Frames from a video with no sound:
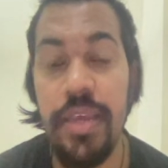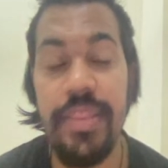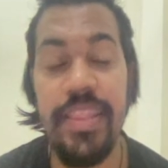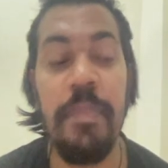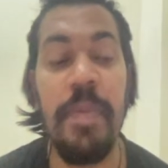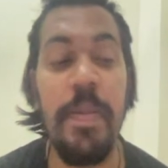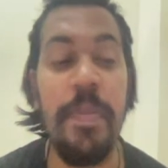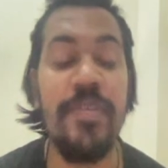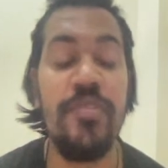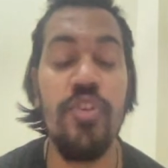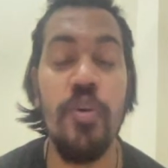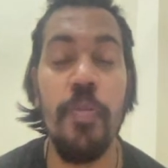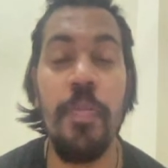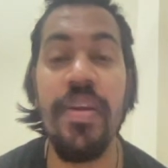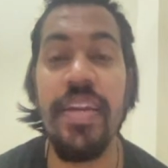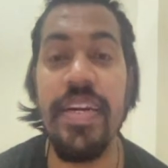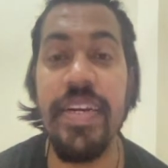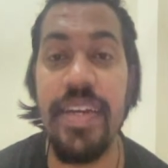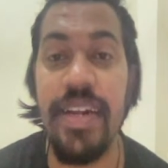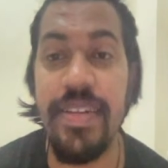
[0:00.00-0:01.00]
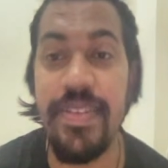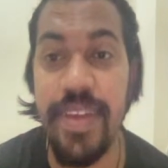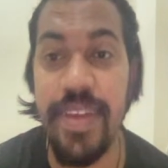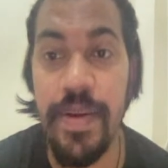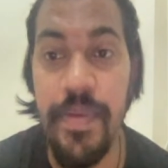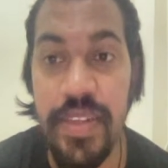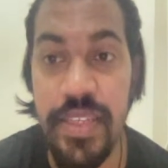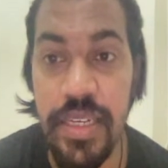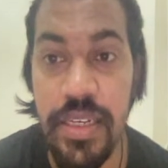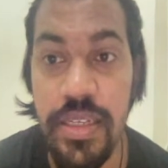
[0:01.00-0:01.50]
they might be stopping critical
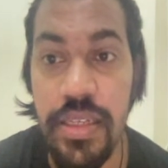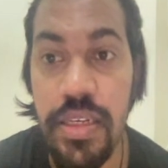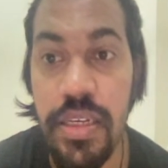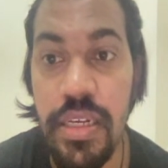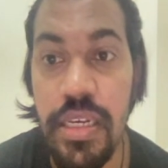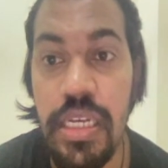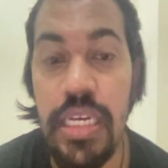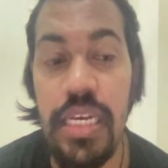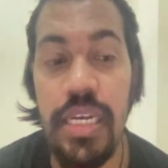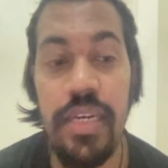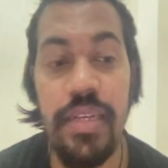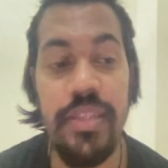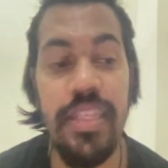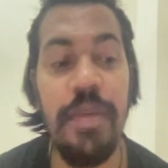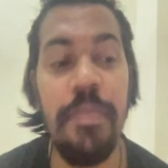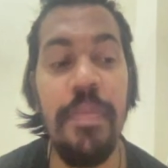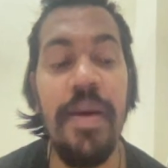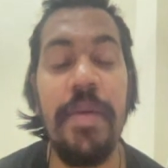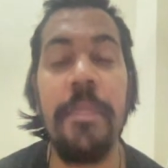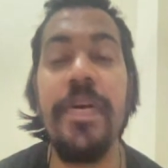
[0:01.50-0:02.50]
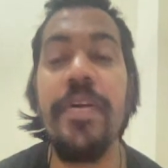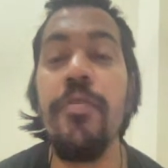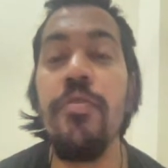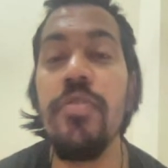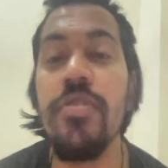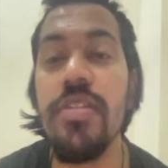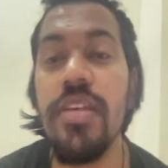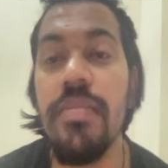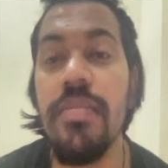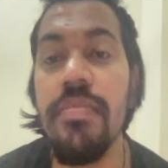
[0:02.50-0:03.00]
services, they might be
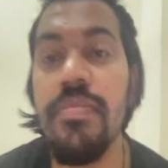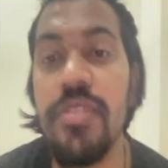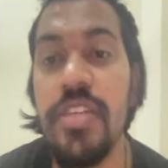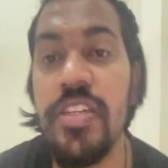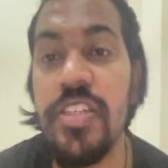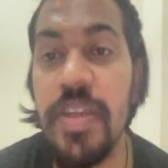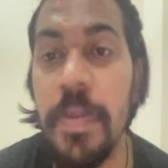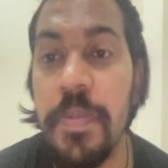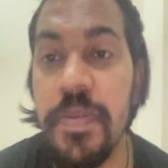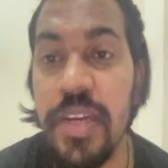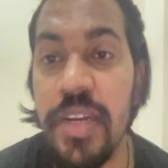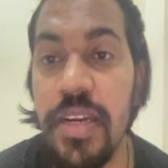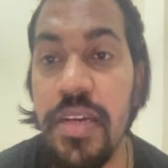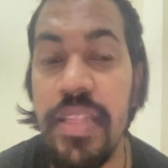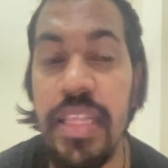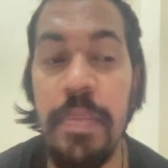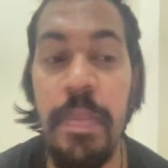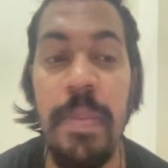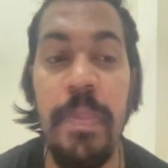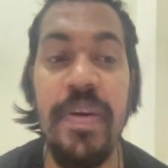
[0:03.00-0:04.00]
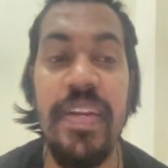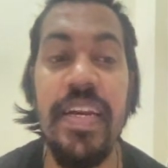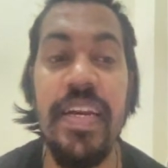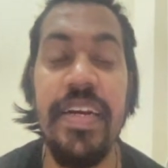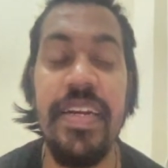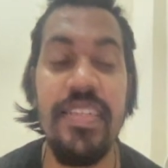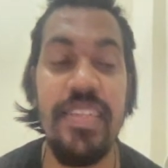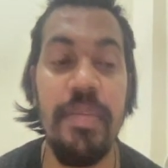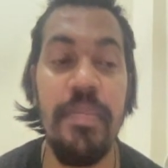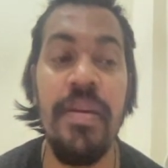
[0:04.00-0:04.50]
doing some restriction, they might be
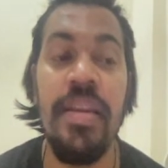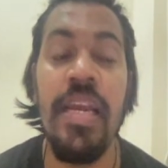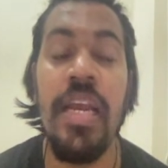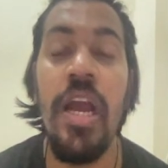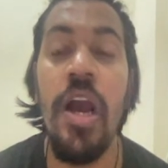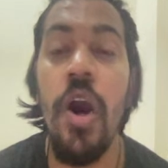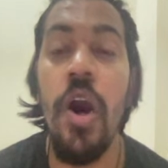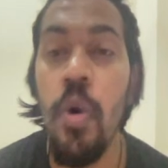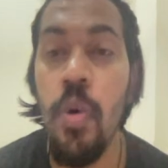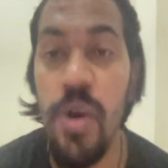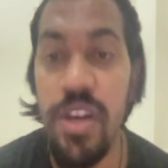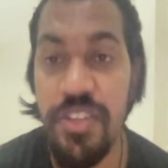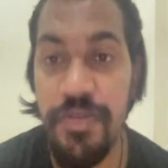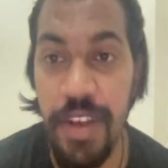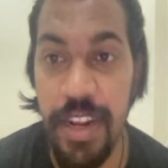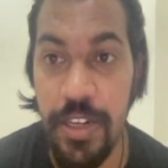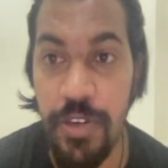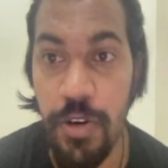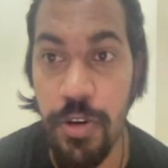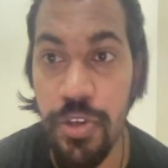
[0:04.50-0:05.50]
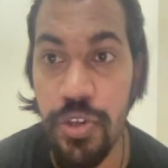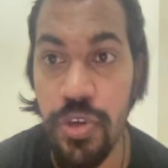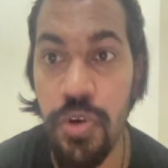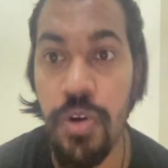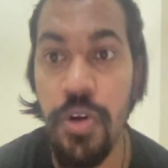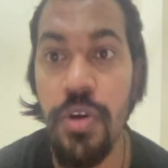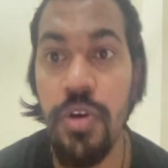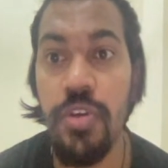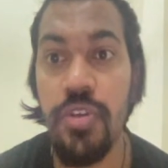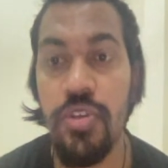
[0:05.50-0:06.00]
deleting some OS files also.